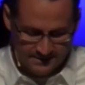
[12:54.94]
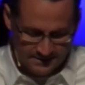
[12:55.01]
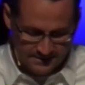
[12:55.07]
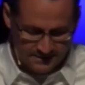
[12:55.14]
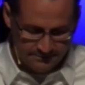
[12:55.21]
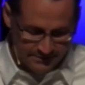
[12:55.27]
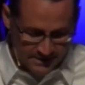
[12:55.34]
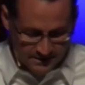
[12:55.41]

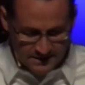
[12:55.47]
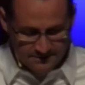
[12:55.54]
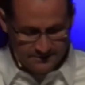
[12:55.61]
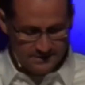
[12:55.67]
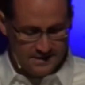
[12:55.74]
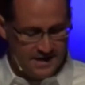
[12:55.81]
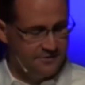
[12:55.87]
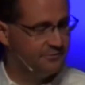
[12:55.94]
Living a
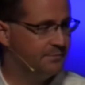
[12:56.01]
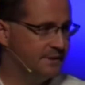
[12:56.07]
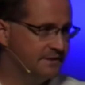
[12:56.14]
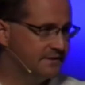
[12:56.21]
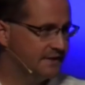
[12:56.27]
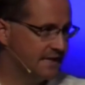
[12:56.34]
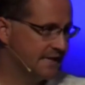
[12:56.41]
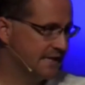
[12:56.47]
loving life means
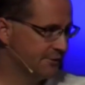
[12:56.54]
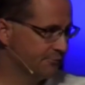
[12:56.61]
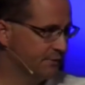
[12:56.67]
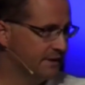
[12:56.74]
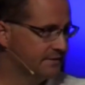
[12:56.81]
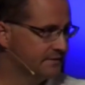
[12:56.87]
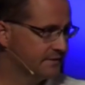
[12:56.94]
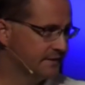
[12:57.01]
taking
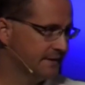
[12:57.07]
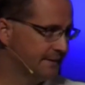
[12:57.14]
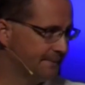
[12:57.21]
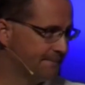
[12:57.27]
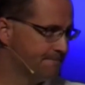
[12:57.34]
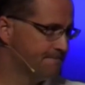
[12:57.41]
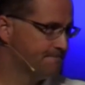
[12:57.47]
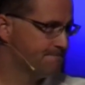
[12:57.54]
risk.
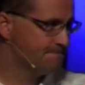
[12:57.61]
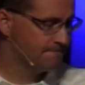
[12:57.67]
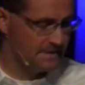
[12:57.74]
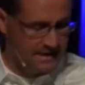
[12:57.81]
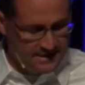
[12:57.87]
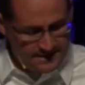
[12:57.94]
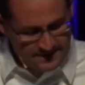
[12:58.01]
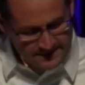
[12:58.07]

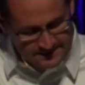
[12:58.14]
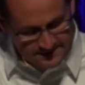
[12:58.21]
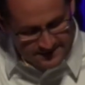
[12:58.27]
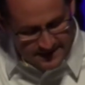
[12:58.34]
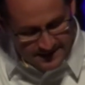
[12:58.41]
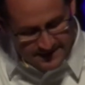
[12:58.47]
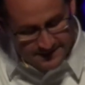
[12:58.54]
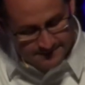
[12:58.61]

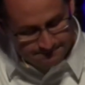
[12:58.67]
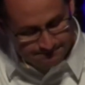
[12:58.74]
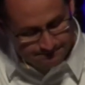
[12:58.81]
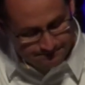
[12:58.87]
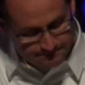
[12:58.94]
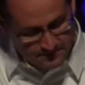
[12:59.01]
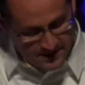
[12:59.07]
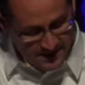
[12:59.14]
Second,
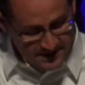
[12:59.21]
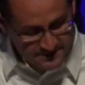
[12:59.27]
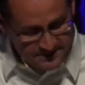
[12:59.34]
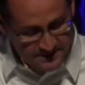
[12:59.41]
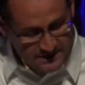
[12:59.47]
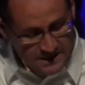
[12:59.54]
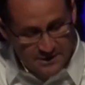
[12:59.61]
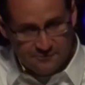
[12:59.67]

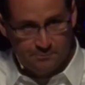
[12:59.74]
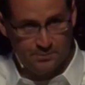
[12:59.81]
Hesed love